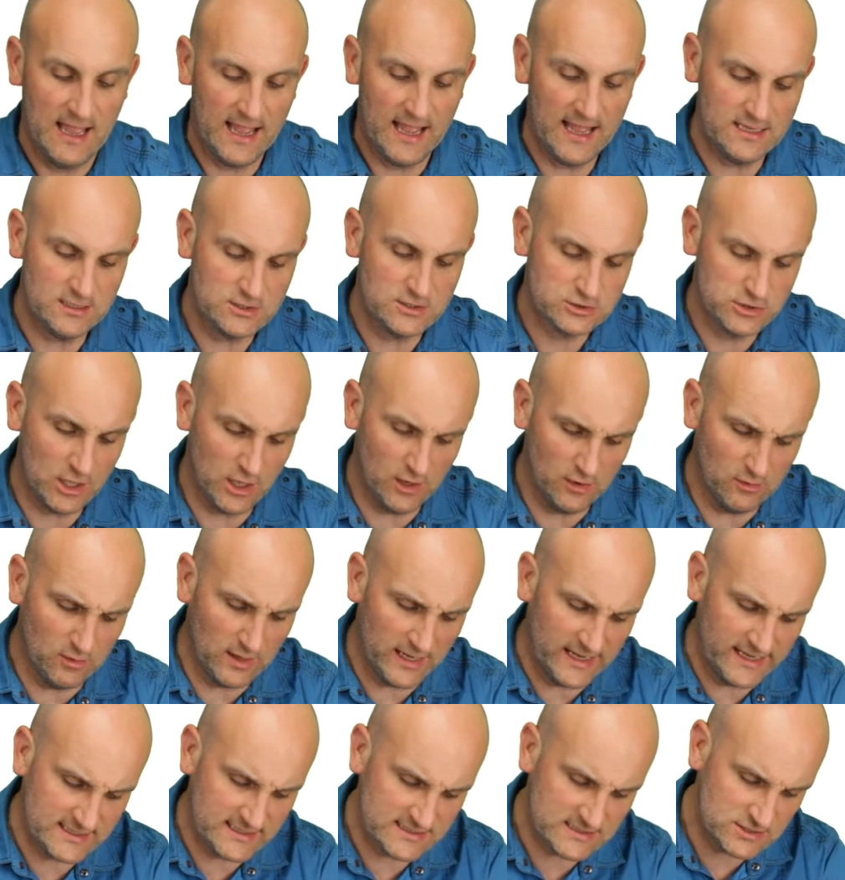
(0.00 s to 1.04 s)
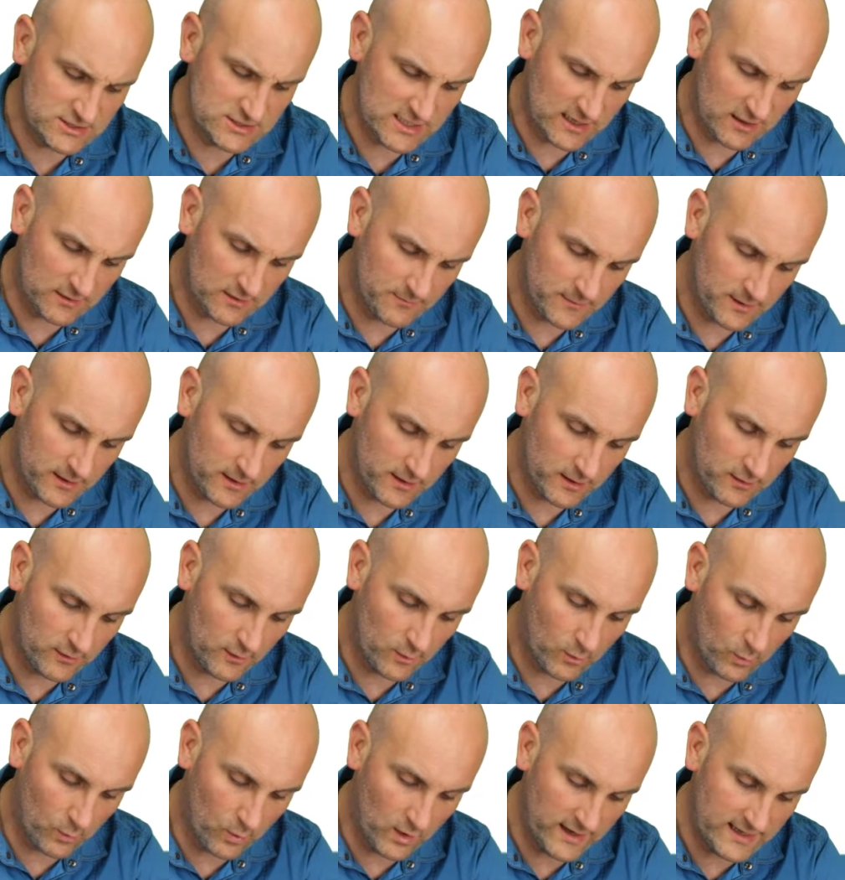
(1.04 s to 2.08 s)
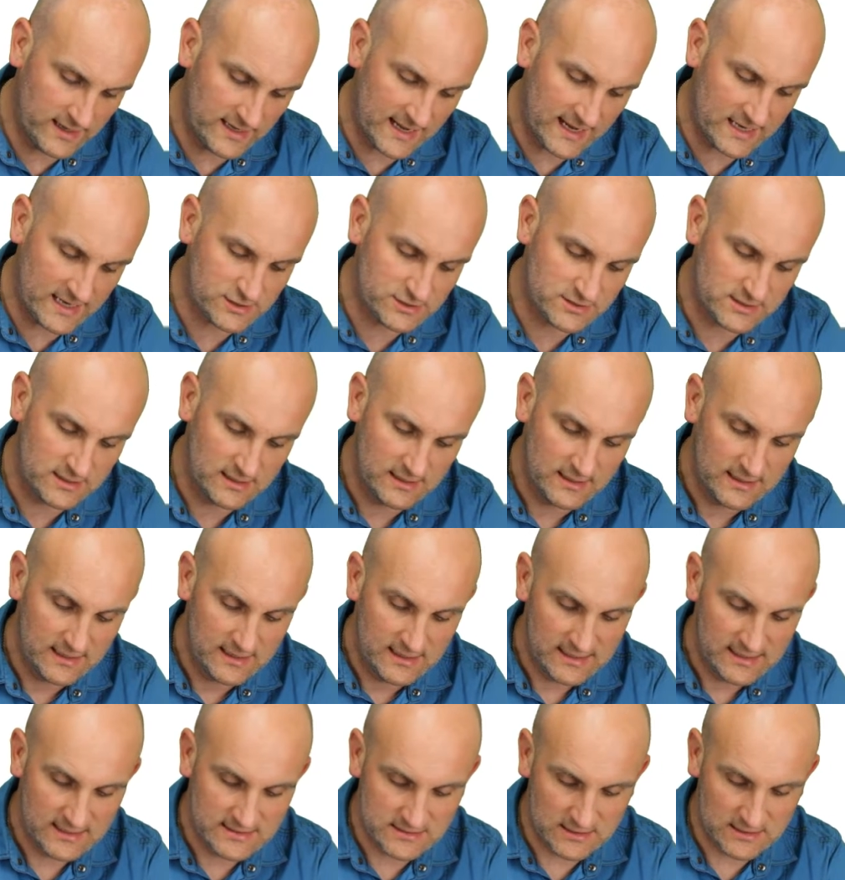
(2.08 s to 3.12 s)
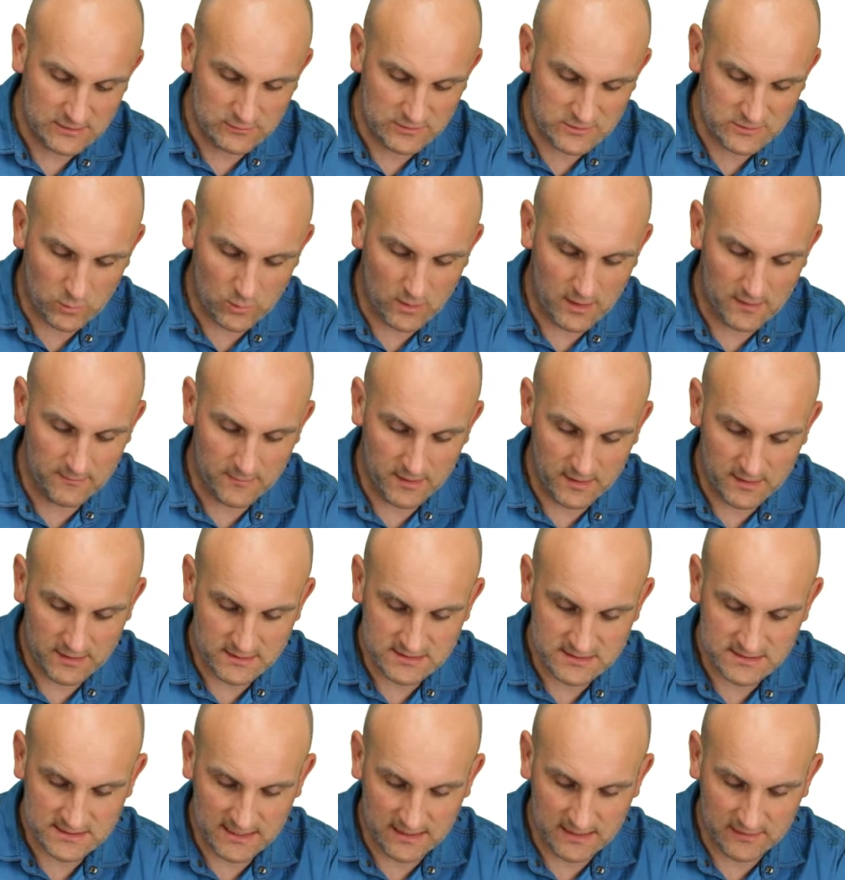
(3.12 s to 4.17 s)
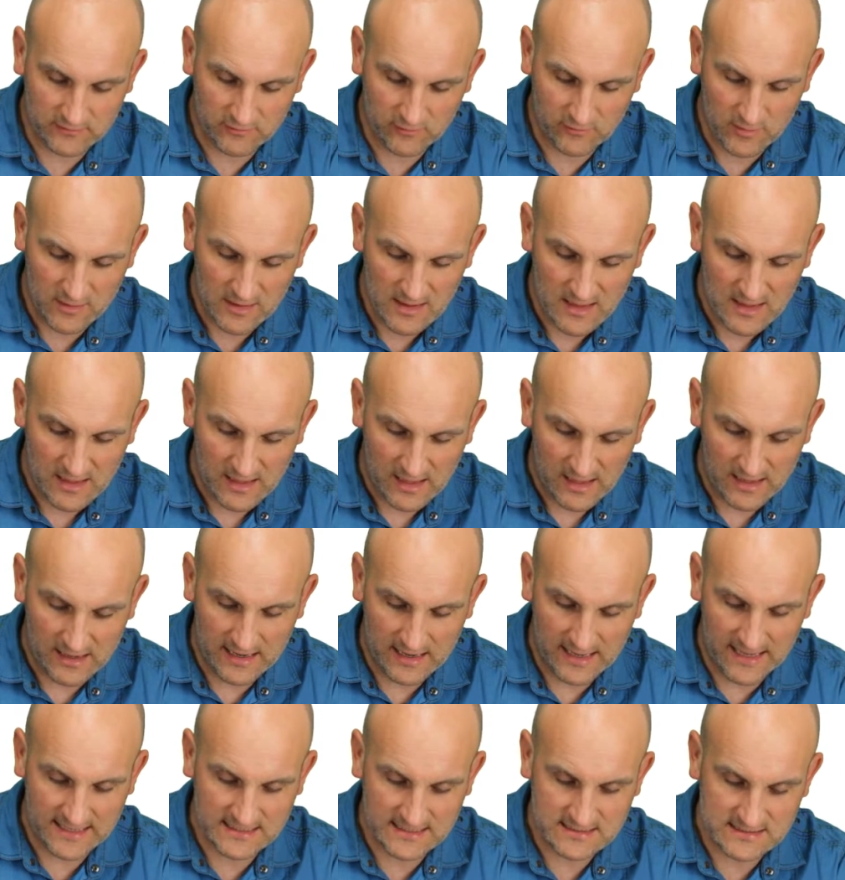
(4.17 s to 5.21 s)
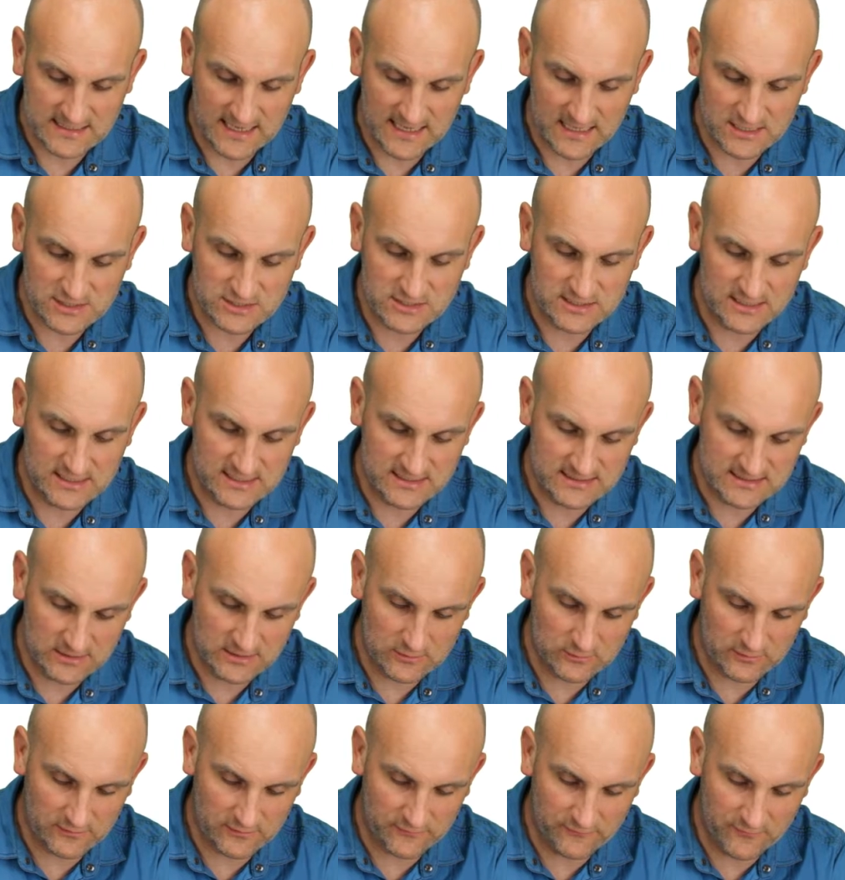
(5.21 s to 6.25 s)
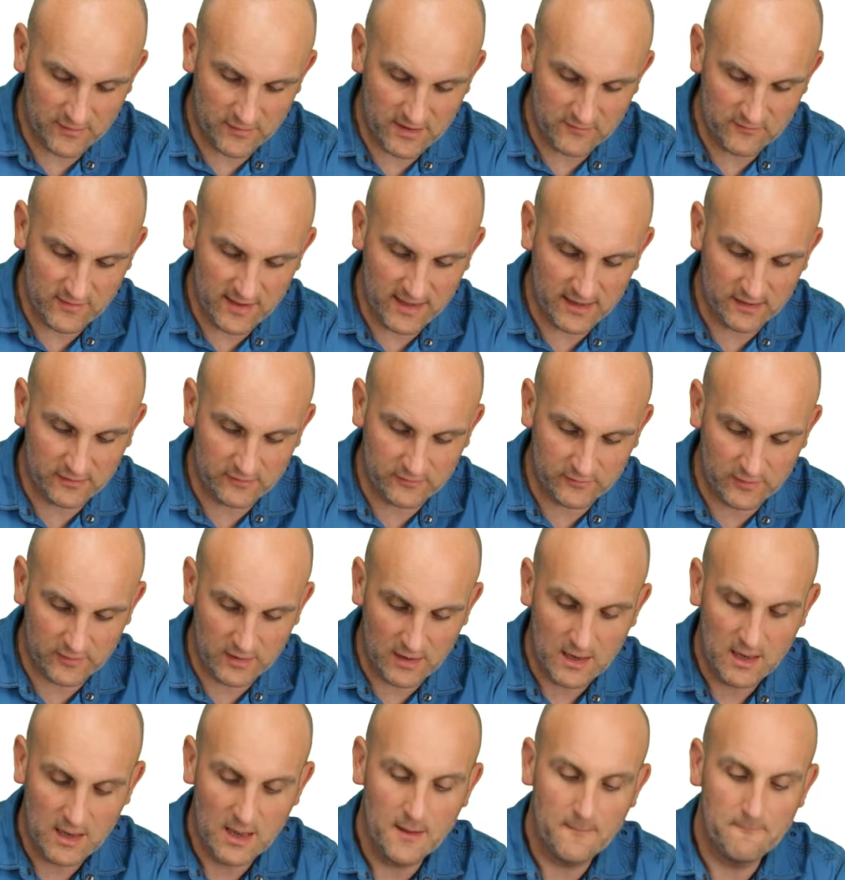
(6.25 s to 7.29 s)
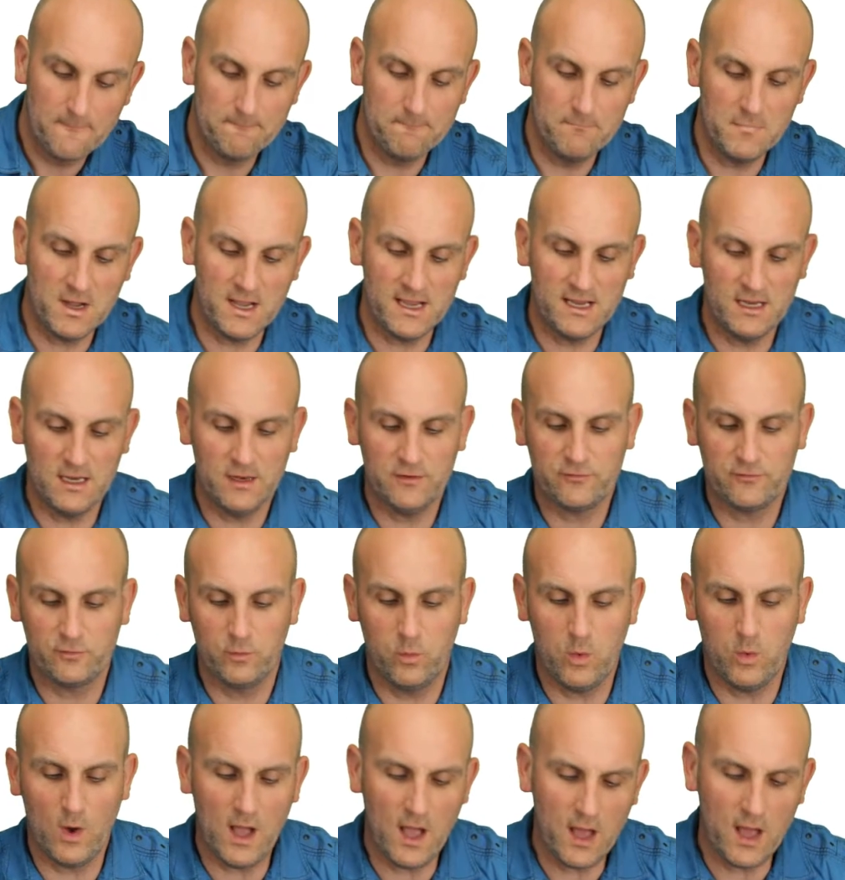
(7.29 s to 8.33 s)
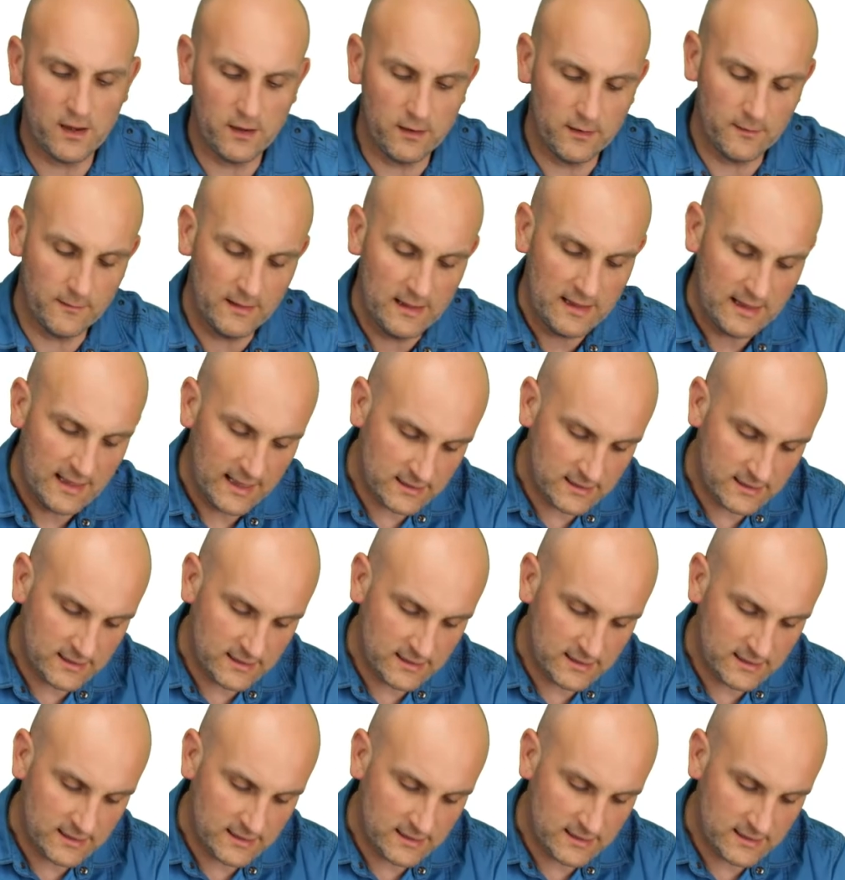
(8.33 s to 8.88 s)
And so, ladies and gentlemen, I know that y dashed is equal to y minus 6, and x dashed is equal to 5x minus 1.